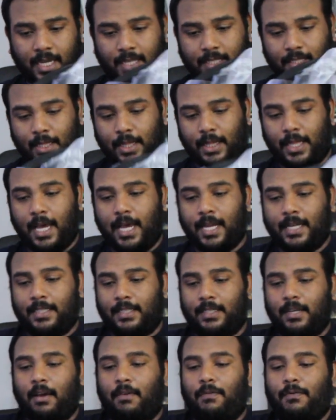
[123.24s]
that is a lot
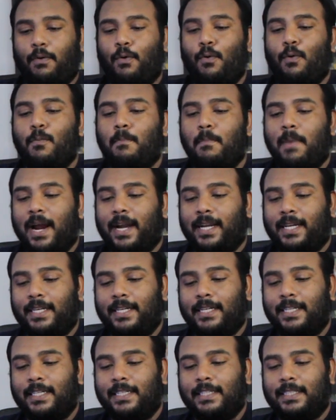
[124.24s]
of stuff. Oh my
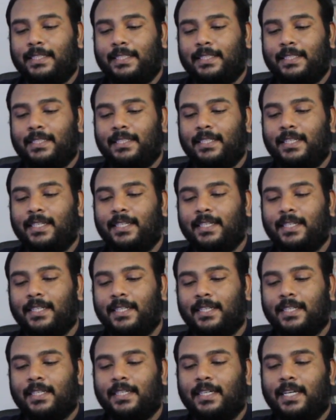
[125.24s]
goodness.
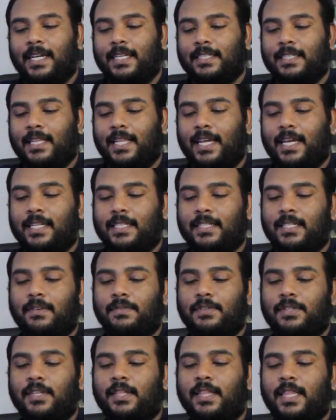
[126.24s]
That's a lot of
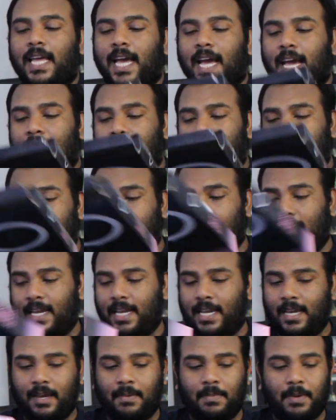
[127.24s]
stuff. So that,
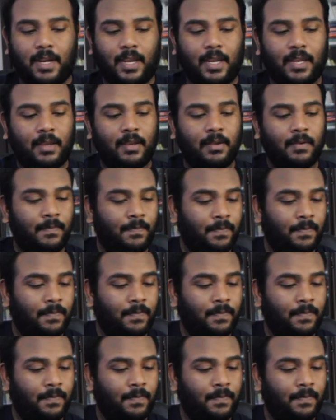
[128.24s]
I'm gonna